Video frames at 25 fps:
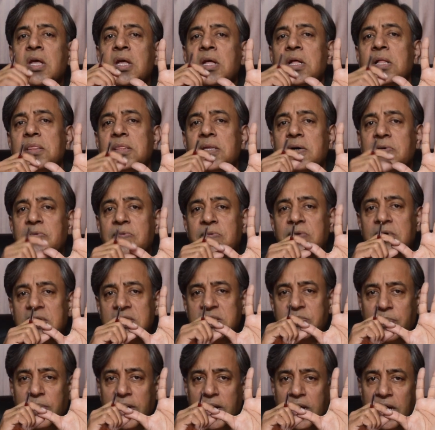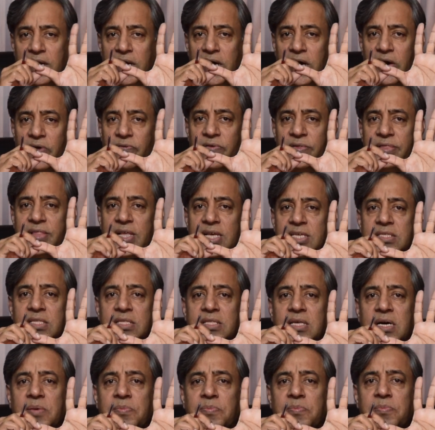The first paragraph, this
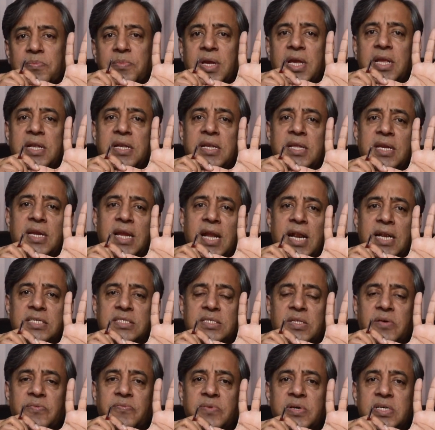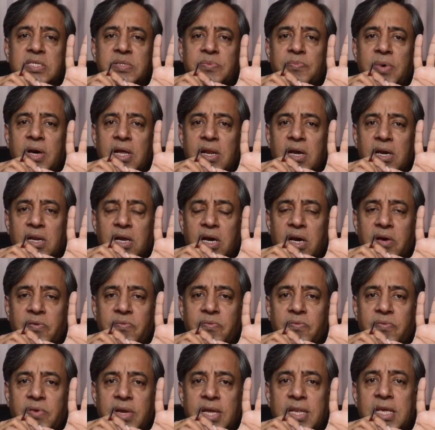thumb indicates the first
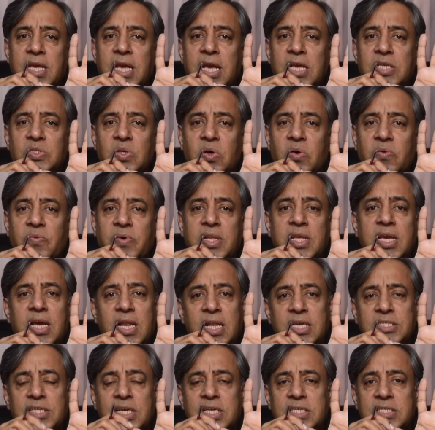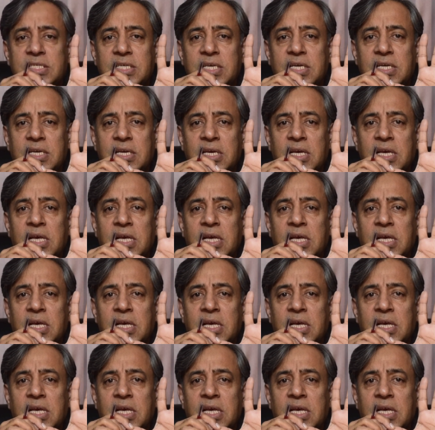paragraph in case of an English essay.